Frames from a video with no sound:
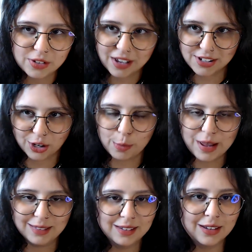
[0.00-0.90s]
There is a
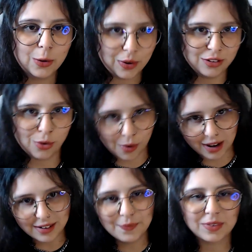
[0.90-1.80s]
command Quint
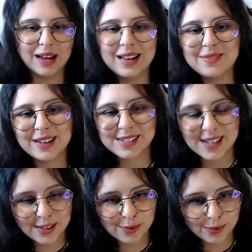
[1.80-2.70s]
run because
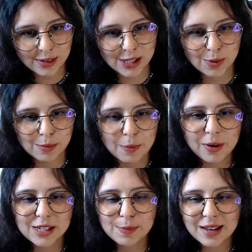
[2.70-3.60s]
that's what people
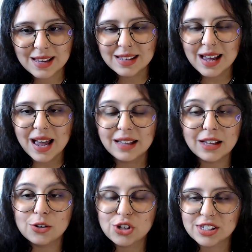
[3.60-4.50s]
expected, and
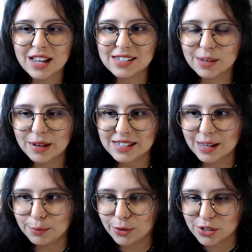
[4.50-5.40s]
then you just get some
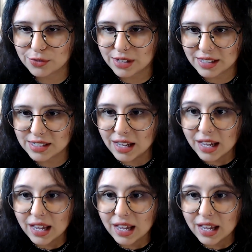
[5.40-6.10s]
examples of things.